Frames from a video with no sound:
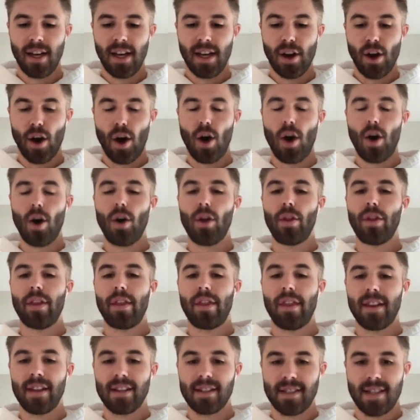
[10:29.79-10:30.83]
and all the
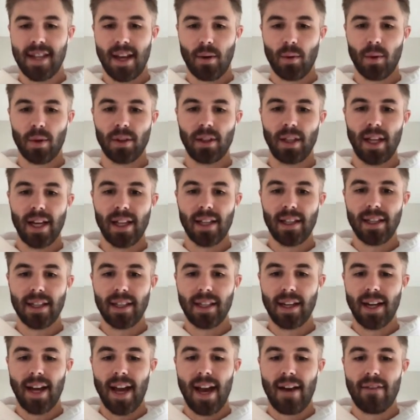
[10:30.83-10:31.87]
things that we're likely
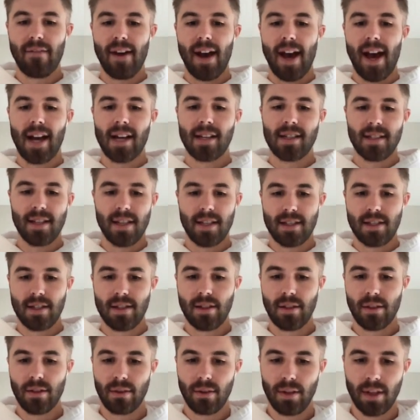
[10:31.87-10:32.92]
going to have access
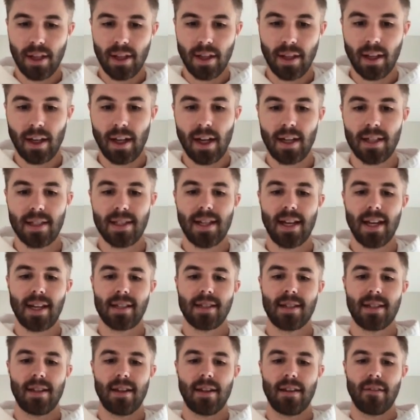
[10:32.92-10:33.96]
to in the
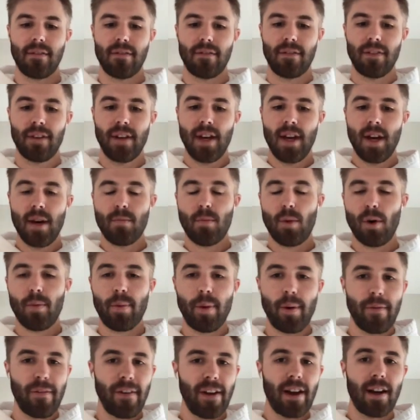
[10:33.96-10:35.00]
context of more
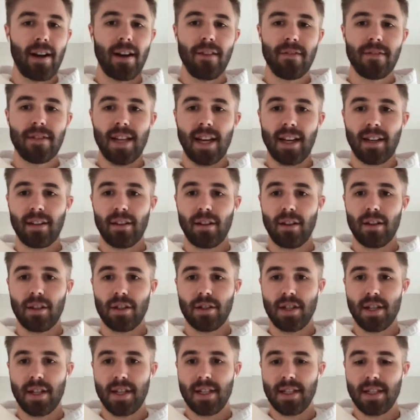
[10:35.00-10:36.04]
preventative
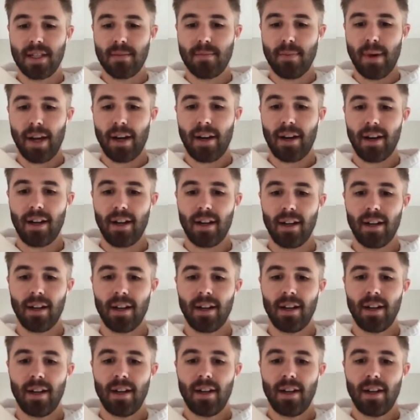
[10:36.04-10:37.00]
technologies, better